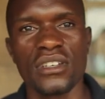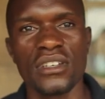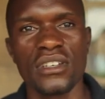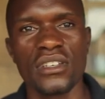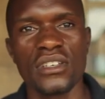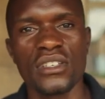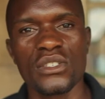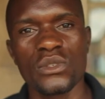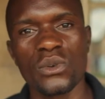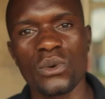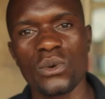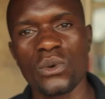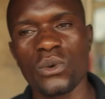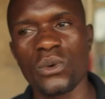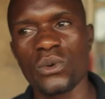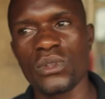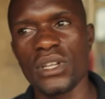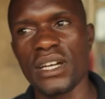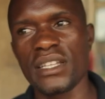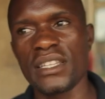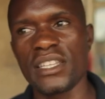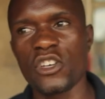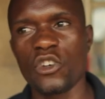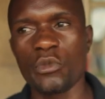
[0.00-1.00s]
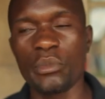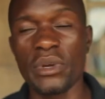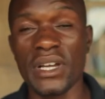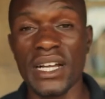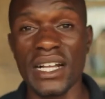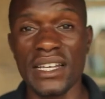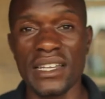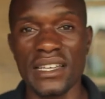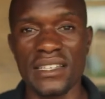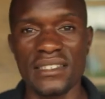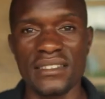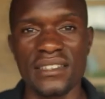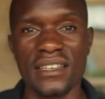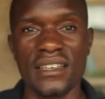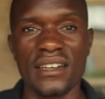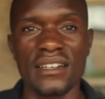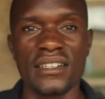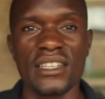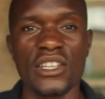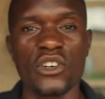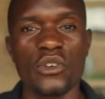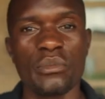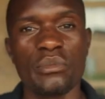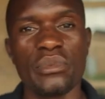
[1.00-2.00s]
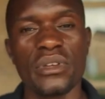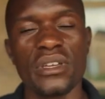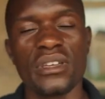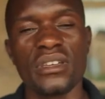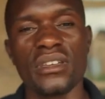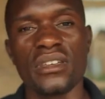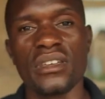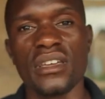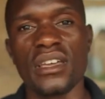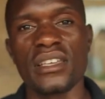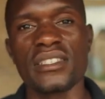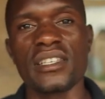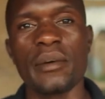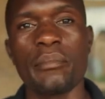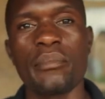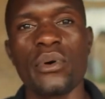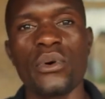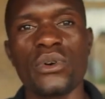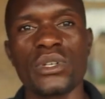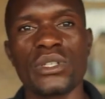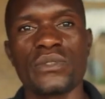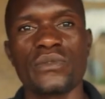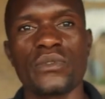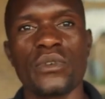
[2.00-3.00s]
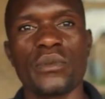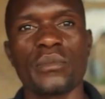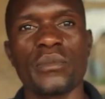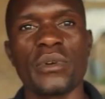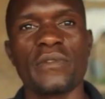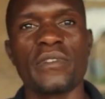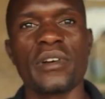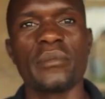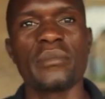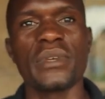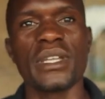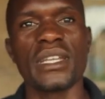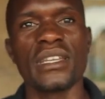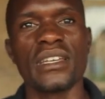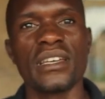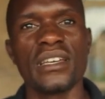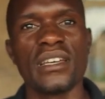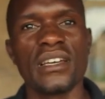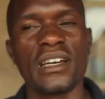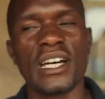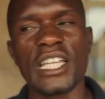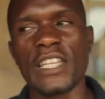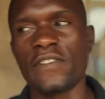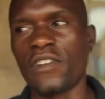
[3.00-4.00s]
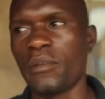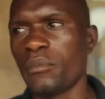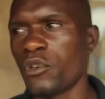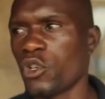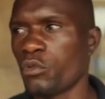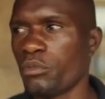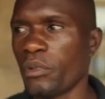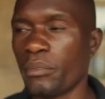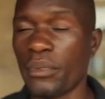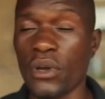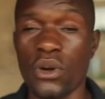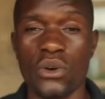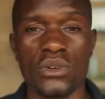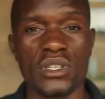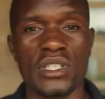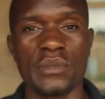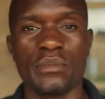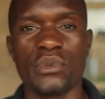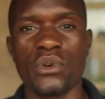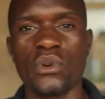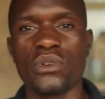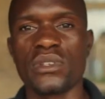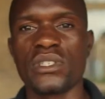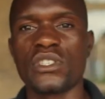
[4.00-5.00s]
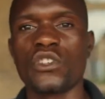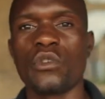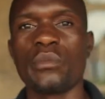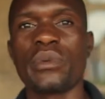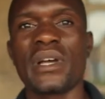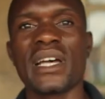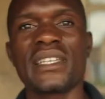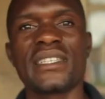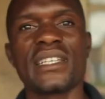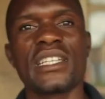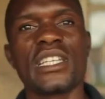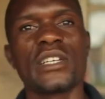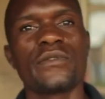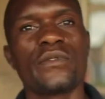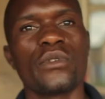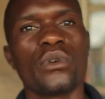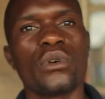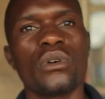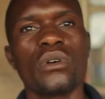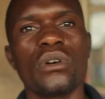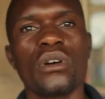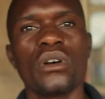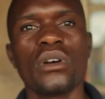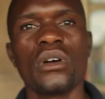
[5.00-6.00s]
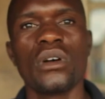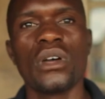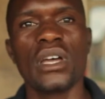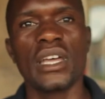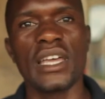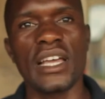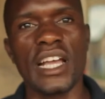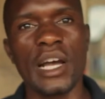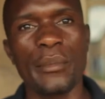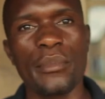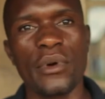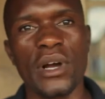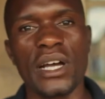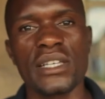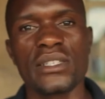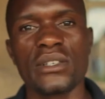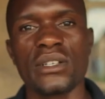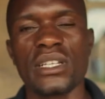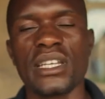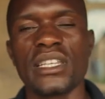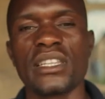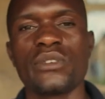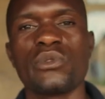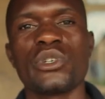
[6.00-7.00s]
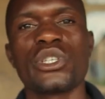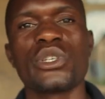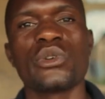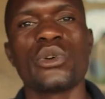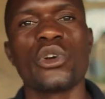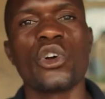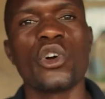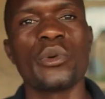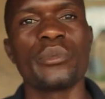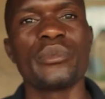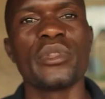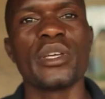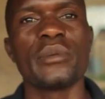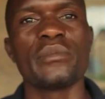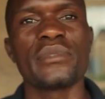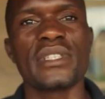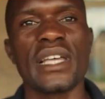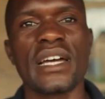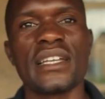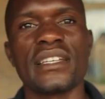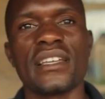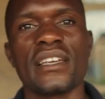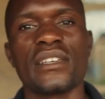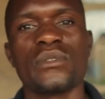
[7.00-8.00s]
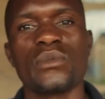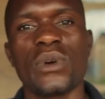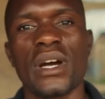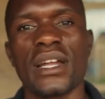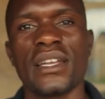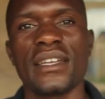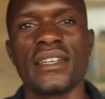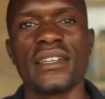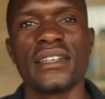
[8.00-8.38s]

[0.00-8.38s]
So that there will be courage there, and there will be a support from a family. And the family will be built, because they'll be counseling for a couple counseling, which we hope them stand as one.